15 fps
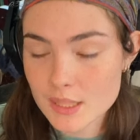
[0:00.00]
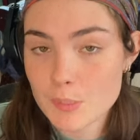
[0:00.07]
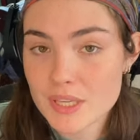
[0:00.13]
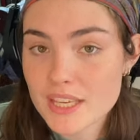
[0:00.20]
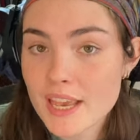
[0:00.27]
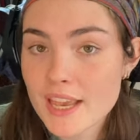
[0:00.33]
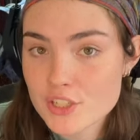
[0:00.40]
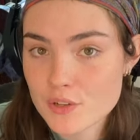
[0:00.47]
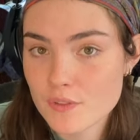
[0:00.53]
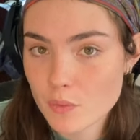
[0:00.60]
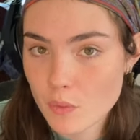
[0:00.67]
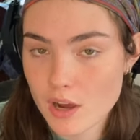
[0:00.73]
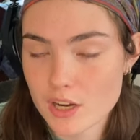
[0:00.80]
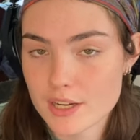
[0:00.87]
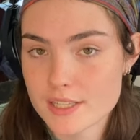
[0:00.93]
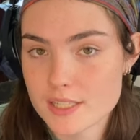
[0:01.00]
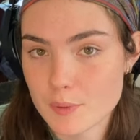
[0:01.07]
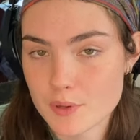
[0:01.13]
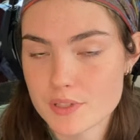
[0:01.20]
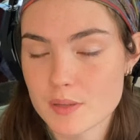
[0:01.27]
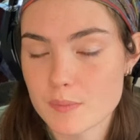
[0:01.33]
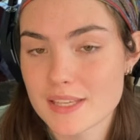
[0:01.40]
The pH of the water is
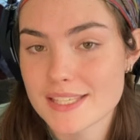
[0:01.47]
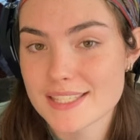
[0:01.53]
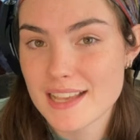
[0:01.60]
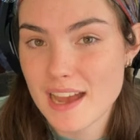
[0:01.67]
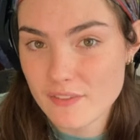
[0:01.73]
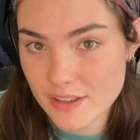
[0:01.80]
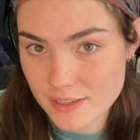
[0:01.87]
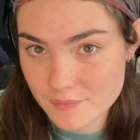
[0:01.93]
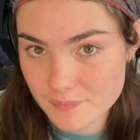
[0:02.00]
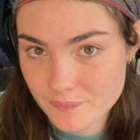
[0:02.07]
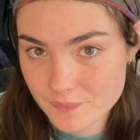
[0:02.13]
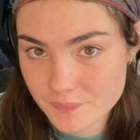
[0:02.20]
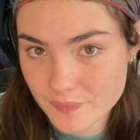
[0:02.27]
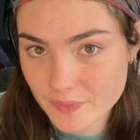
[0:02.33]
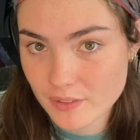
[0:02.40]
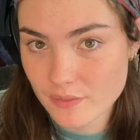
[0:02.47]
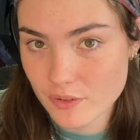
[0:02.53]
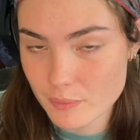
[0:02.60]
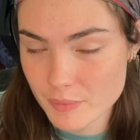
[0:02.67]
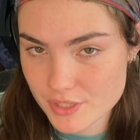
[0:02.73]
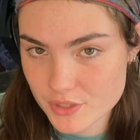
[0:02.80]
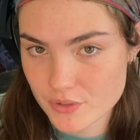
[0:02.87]
supposed to be 7 for
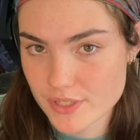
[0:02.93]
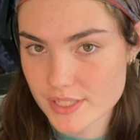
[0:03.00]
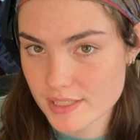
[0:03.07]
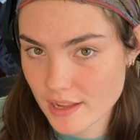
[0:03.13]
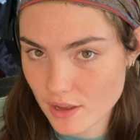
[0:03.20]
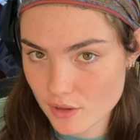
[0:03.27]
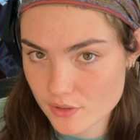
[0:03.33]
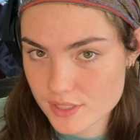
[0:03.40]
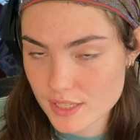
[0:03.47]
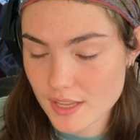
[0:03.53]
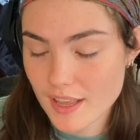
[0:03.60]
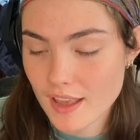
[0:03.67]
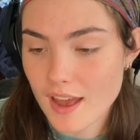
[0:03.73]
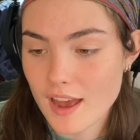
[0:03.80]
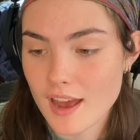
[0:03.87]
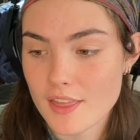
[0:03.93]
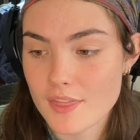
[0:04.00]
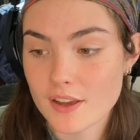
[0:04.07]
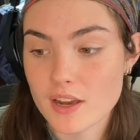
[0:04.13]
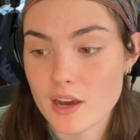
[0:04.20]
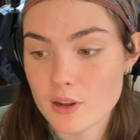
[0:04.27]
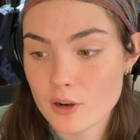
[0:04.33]
mystery snails. The
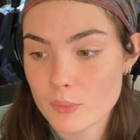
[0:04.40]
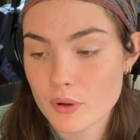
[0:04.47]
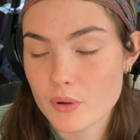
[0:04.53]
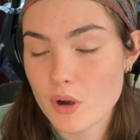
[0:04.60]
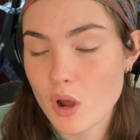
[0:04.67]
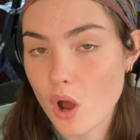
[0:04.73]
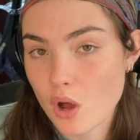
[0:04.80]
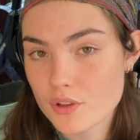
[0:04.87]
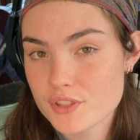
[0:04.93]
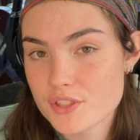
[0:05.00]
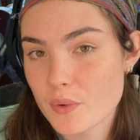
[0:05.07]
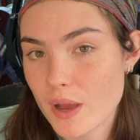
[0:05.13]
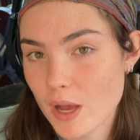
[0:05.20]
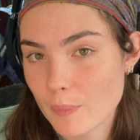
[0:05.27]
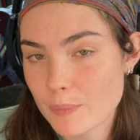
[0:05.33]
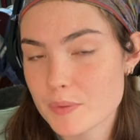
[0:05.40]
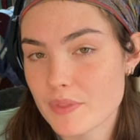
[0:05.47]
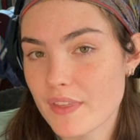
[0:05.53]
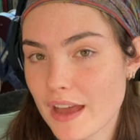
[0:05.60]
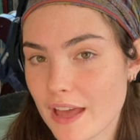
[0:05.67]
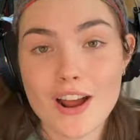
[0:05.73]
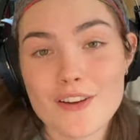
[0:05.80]
cuttle bone also helps with
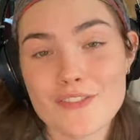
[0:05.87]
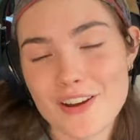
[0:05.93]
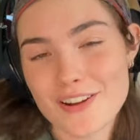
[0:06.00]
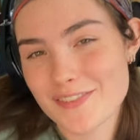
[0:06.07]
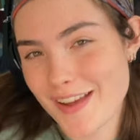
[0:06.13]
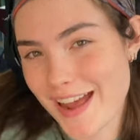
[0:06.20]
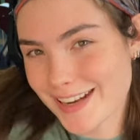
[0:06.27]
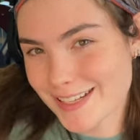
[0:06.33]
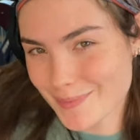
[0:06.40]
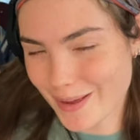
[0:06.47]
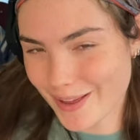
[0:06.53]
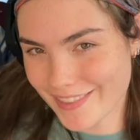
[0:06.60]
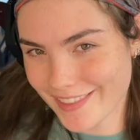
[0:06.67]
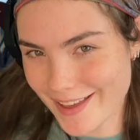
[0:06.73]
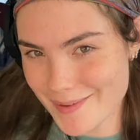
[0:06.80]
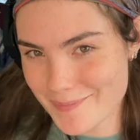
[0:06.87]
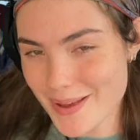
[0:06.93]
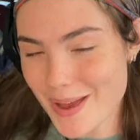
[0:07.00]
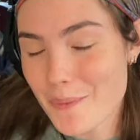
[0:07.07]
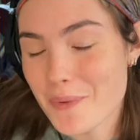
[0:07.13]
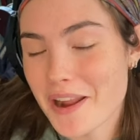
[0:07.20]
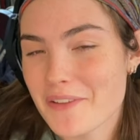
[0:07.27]
that. For a fun fact about
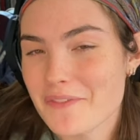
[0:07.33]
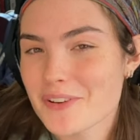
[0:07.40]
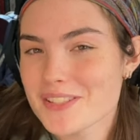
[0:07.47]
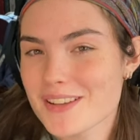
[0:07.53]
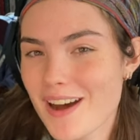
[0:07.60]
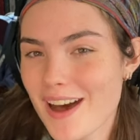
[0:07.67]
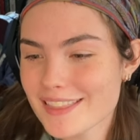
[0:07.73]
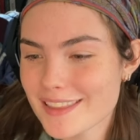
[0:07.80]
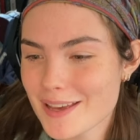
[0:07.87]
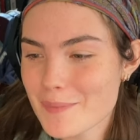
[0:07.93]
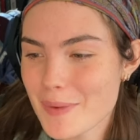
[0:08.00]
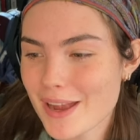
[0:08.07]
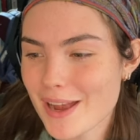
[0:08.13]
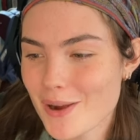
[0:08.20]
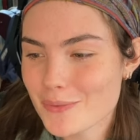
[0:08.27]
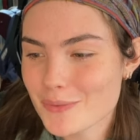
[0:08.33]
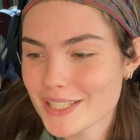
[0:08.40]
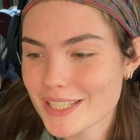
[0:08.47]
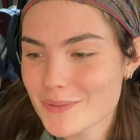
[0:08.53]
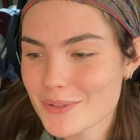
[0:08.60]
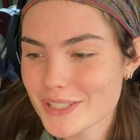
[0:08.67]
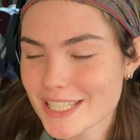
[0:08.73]
them, when I first got them, I got
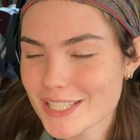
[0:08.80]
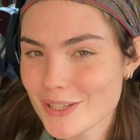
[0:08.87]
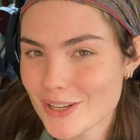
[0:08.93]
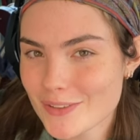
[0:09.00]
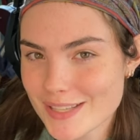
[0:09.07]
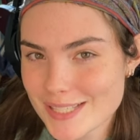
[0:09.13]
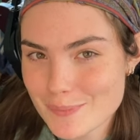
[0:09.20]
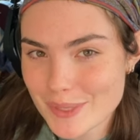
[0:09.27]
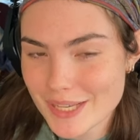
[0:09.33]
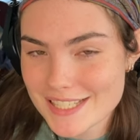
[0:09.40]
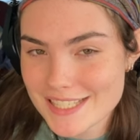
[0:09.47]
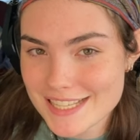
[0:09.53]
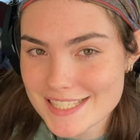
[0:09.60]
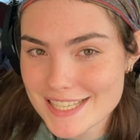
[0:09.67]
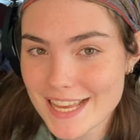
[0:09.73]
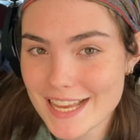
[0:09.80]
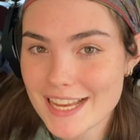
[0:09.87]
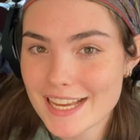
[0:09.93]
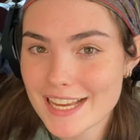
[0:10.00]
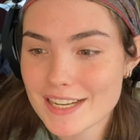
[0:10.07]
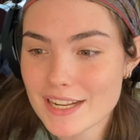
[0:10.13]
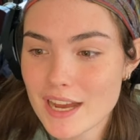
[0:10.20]
really, really nervous because I
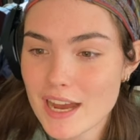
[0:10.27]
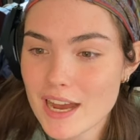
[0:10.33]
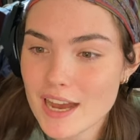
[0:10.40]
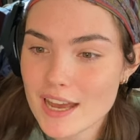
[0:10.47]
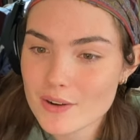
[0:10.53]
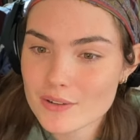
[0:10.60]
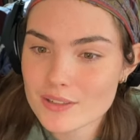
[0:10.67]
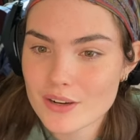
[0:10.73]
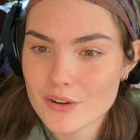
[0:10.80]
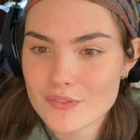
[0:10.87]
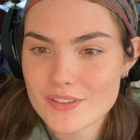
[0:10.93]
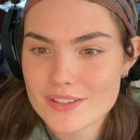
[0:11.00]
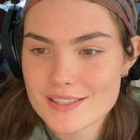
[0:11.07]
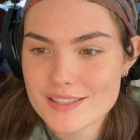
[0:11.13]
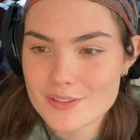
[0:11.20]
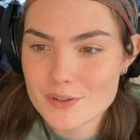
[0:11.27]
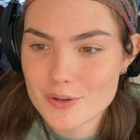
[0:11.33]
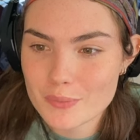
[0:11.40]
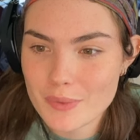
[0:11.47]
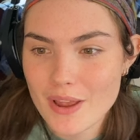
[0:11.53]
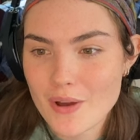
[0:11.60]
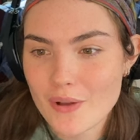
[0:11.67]
said, I don't know if these
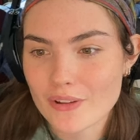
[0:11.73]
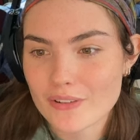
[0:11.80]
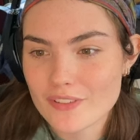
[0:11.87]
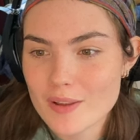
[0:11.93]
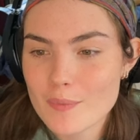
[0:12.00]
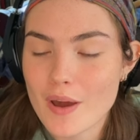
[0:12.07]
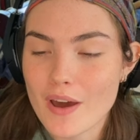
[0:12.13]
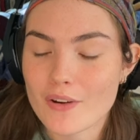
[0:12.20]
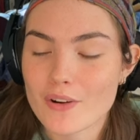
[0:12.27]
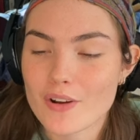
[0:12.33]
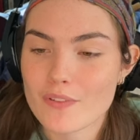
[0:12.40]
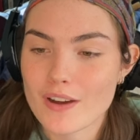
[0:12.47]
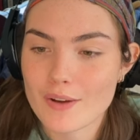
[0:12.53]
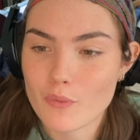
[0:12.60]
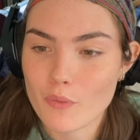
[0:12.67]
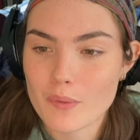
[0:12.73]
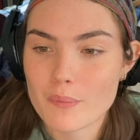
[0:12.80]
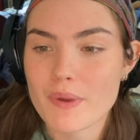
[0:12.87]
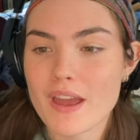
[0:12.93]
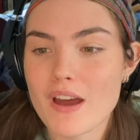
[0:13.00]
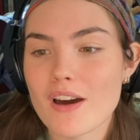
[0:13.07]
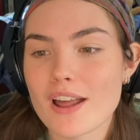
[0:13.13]
are male or female. I don't know if I have
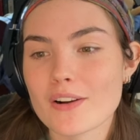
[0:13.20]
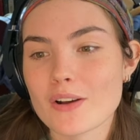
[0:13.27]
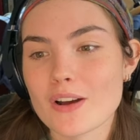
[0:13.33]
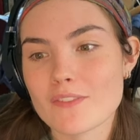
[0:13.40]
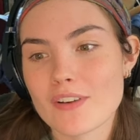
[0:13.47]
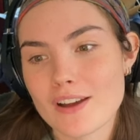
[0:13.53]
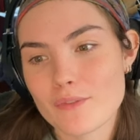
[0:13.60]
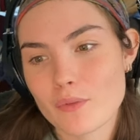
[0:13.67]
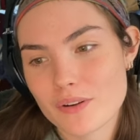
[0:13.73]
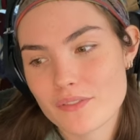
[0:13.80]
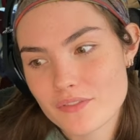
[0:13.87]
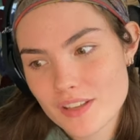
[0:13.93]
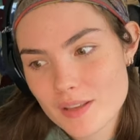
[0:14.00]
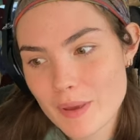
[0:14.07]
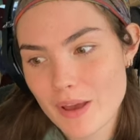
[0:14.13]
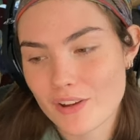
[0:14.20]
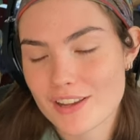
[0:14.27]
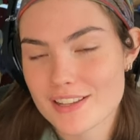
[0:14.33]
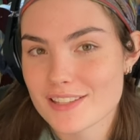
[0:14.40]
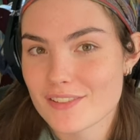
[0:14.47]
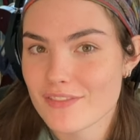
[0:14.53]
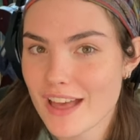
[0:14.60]
one male. I don't know if I have one female,
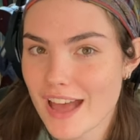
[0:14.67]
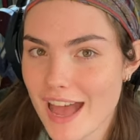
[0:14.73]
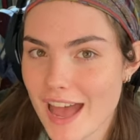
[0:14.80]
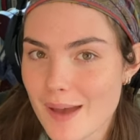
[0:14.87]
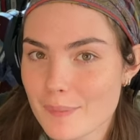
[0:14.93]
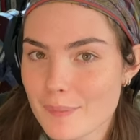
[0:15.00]
because if that